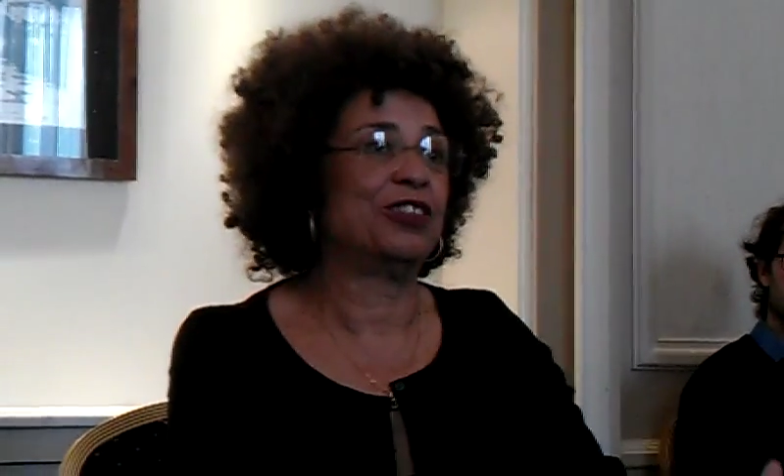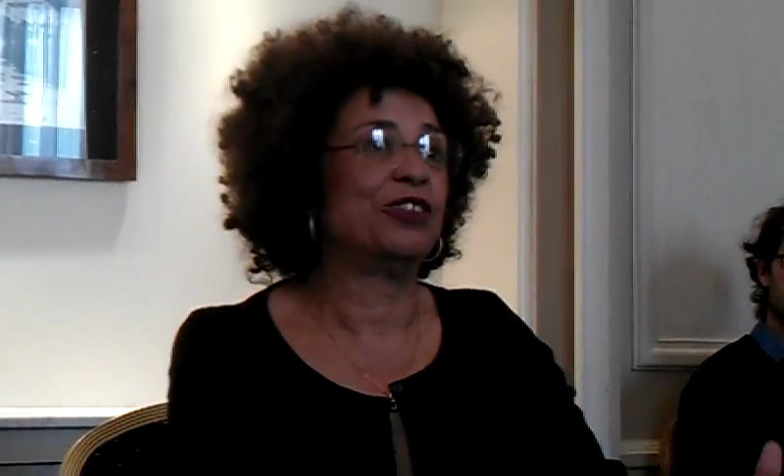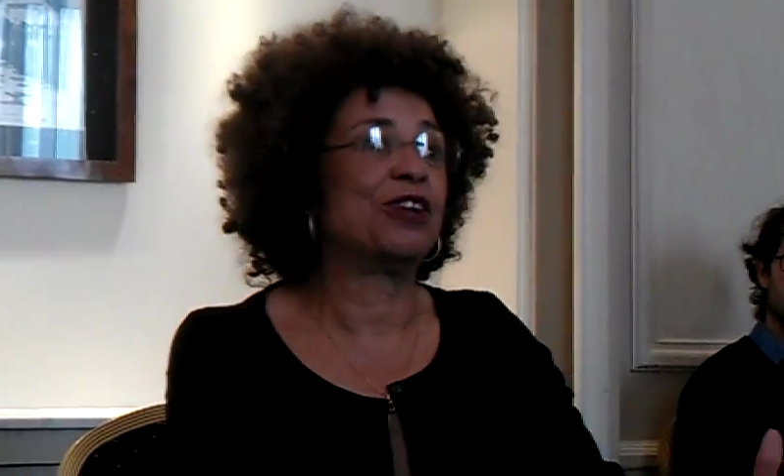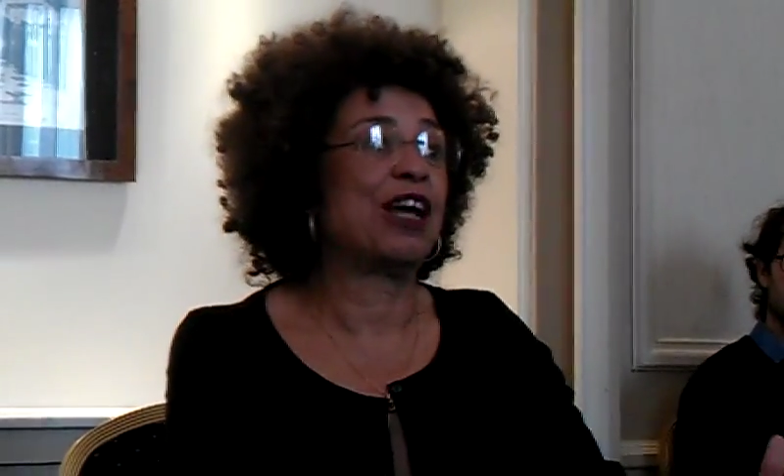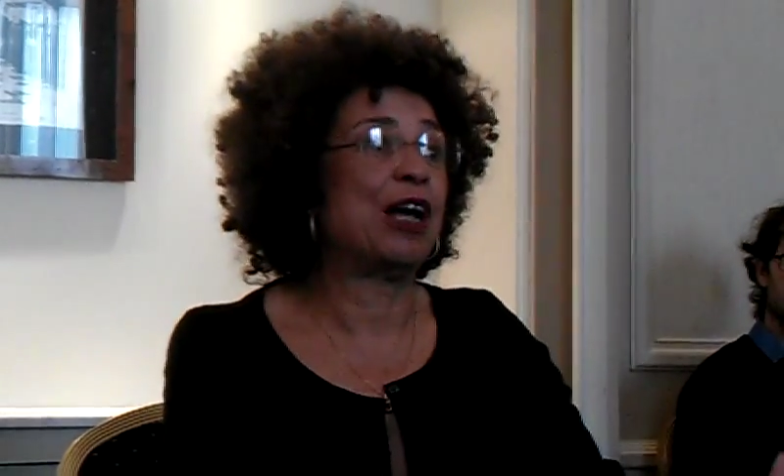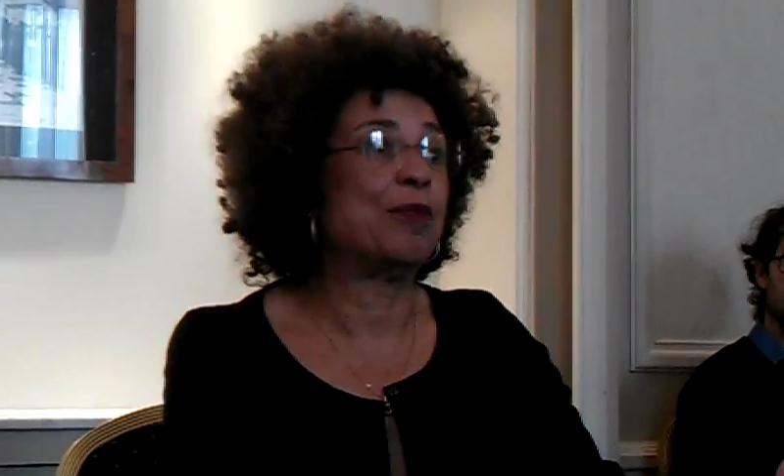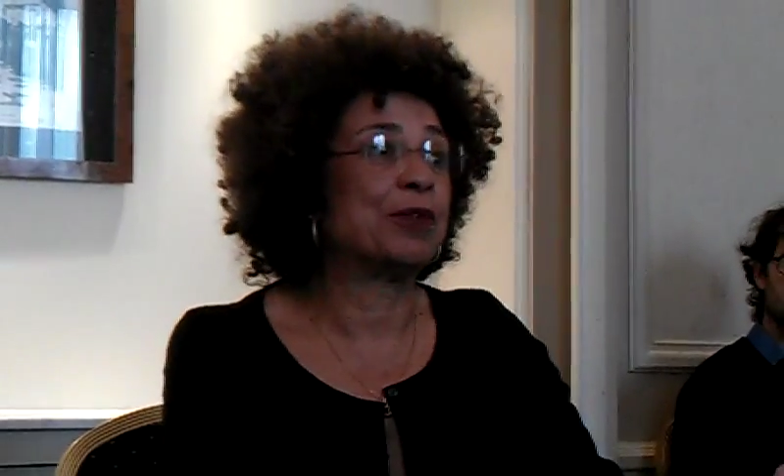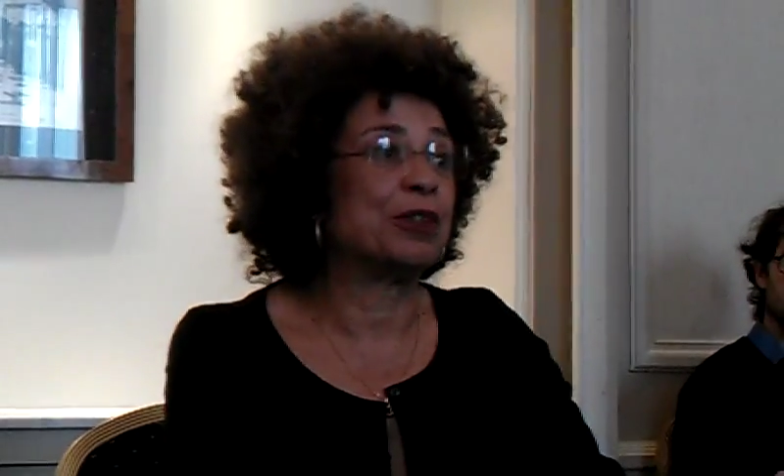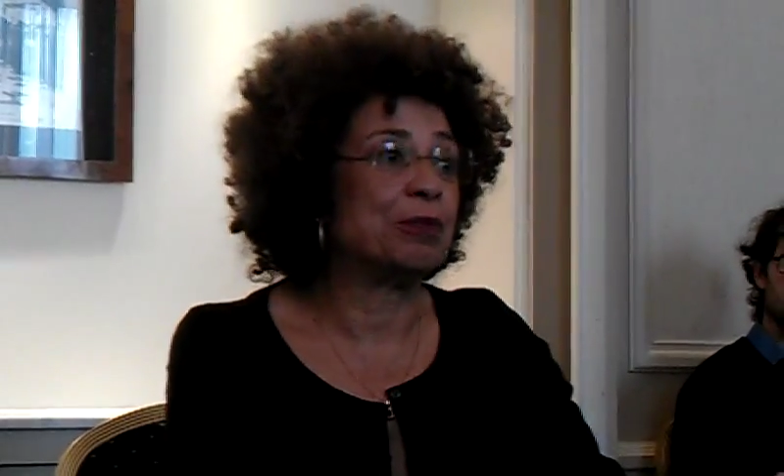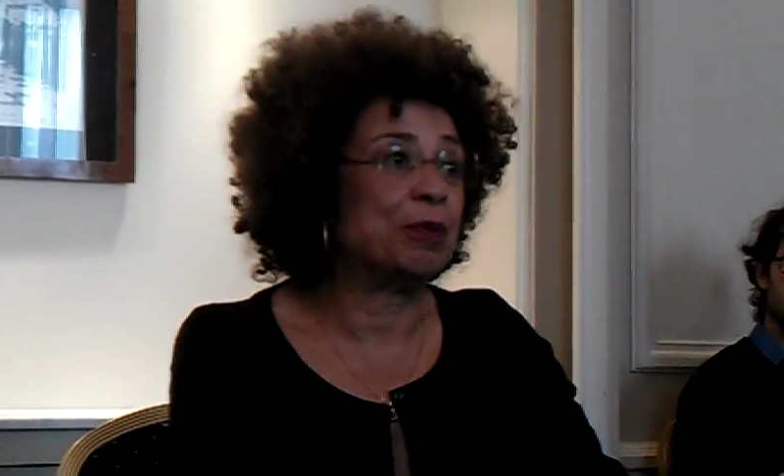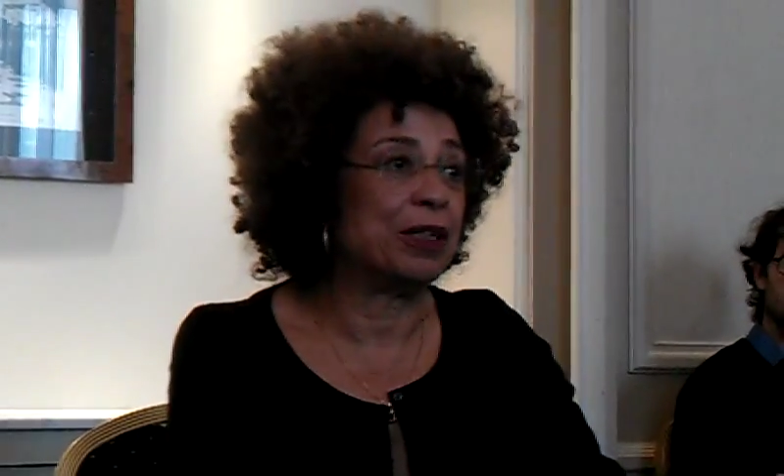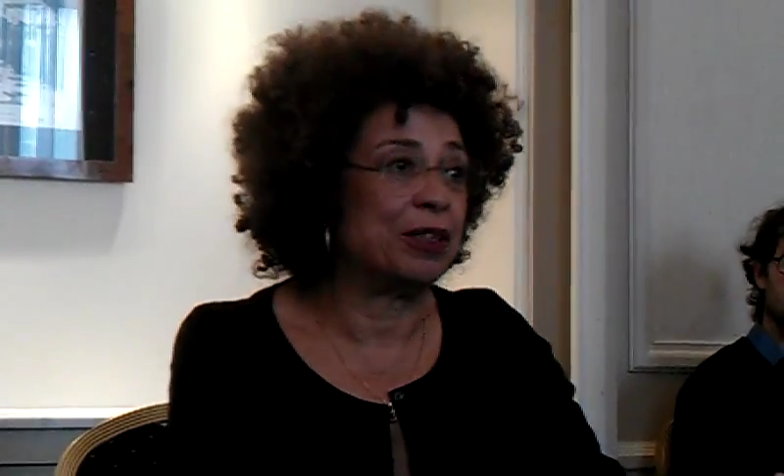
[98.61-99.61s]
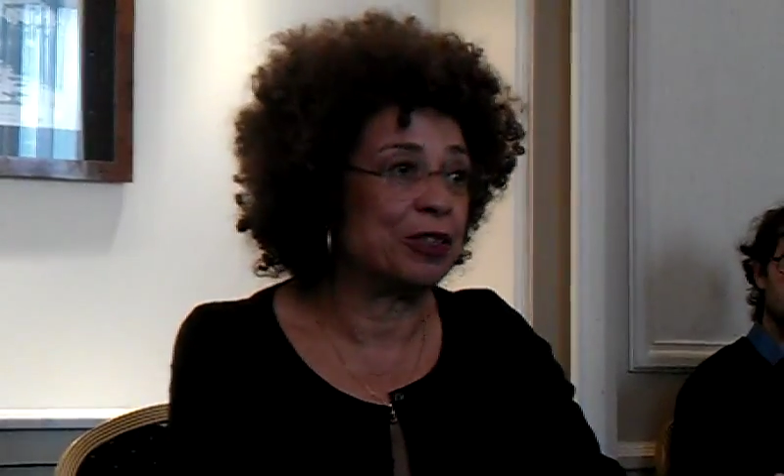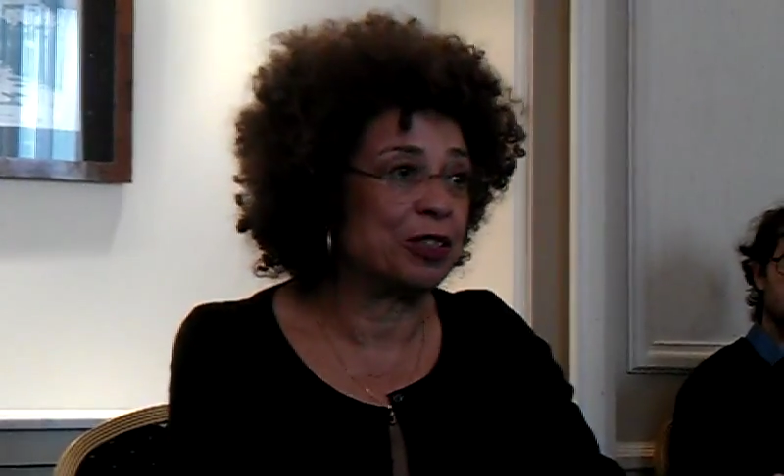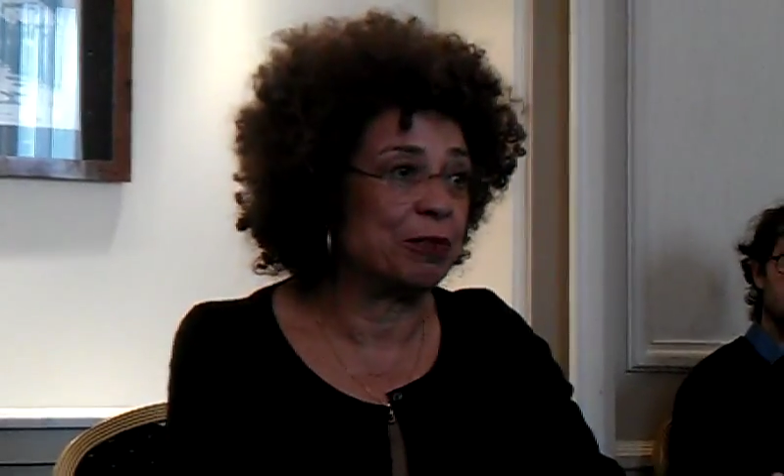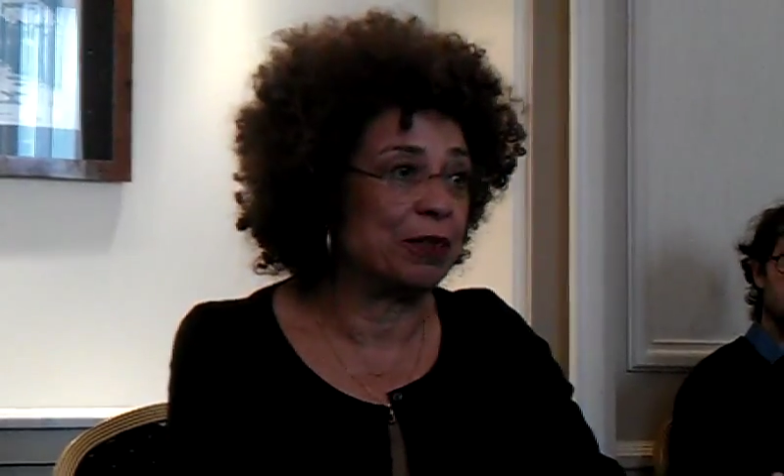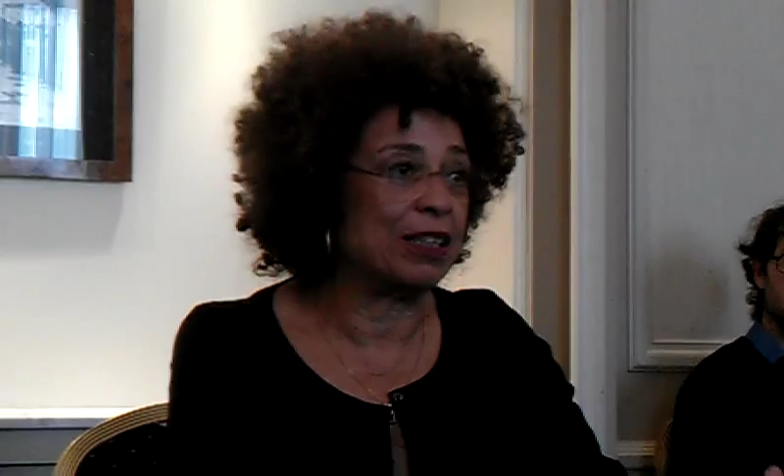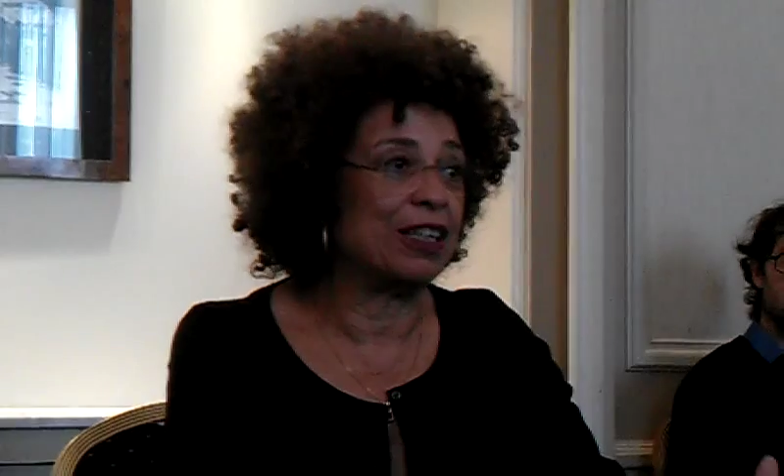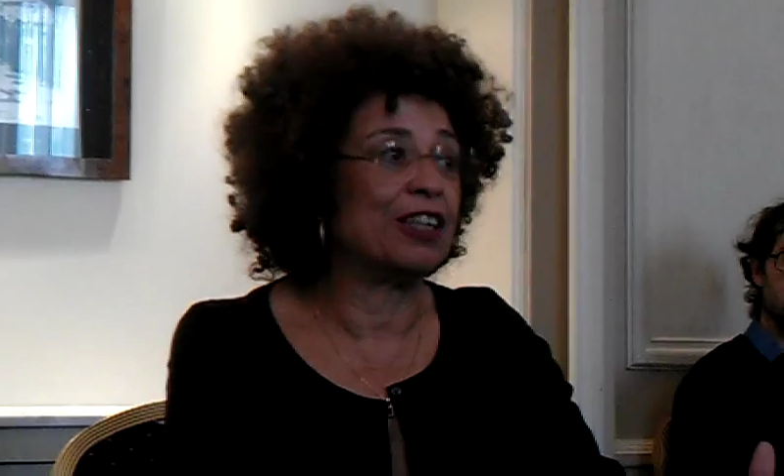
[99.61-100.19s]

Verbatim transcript: to capital punishment